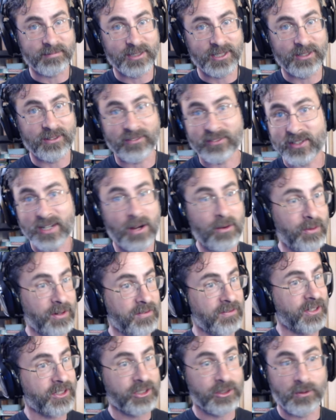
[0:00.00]
If you're not one
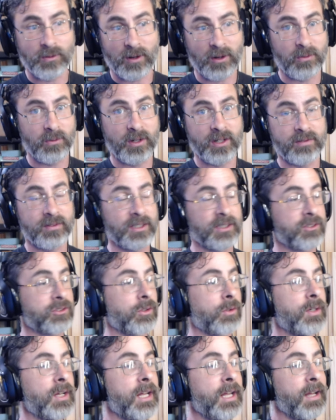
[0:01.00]
of us, you aren't one of us.
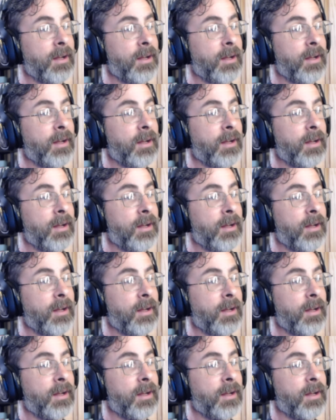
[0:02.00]
So